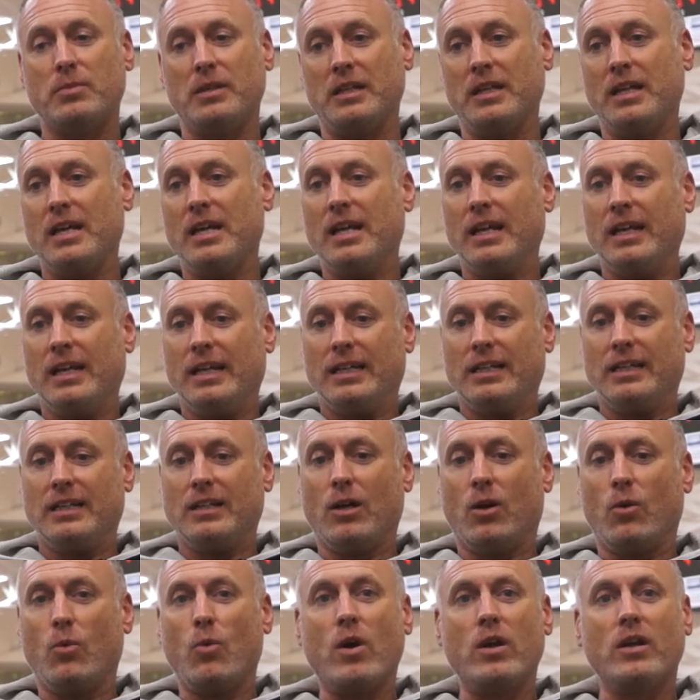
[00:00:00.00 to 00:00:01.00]
But,
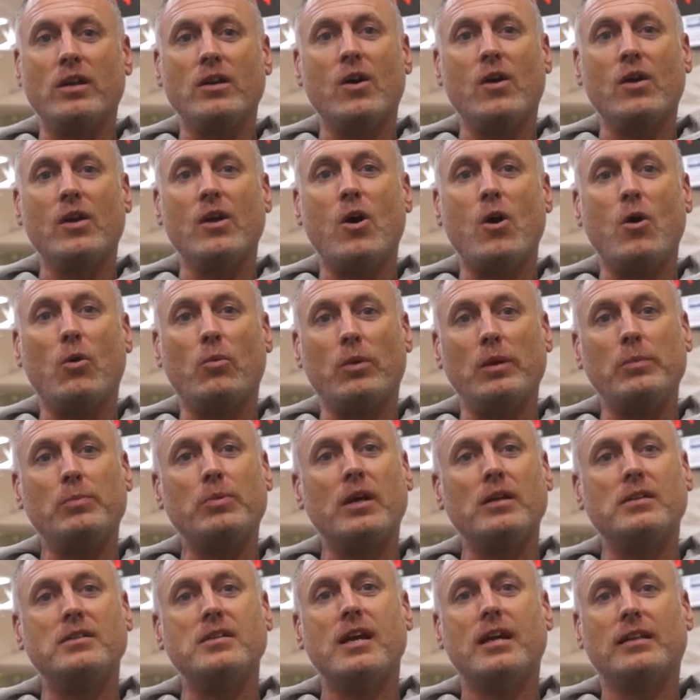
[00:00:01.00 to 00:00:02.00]
you know, 1-0 at home. We
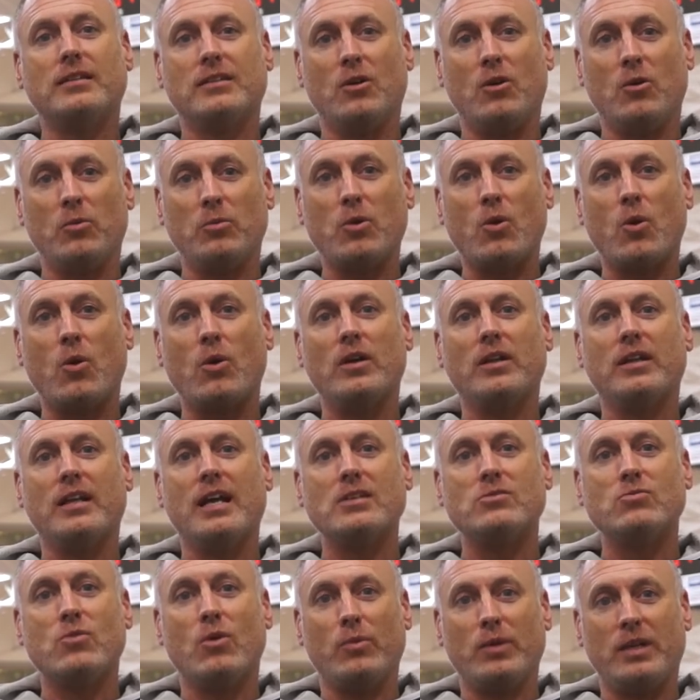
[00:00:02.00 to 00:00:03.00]
protect the home court, and
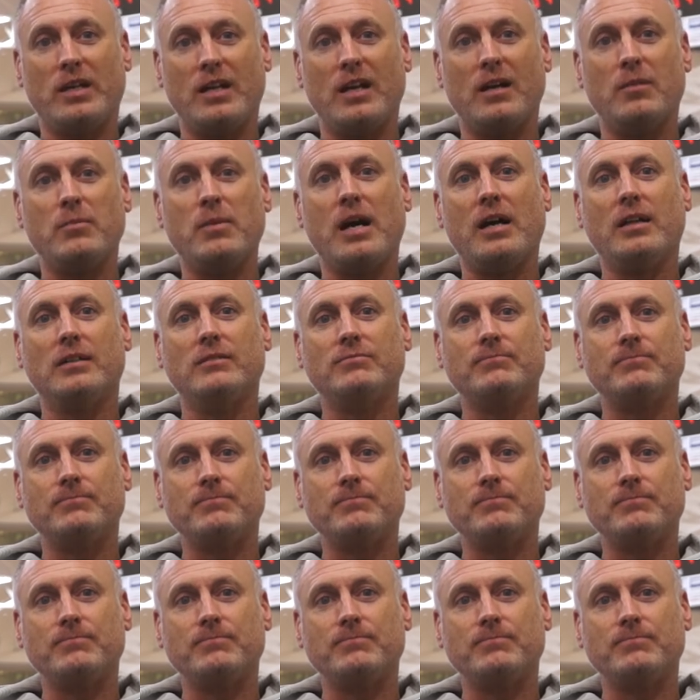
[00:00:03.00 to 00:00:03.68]
that's what we care about.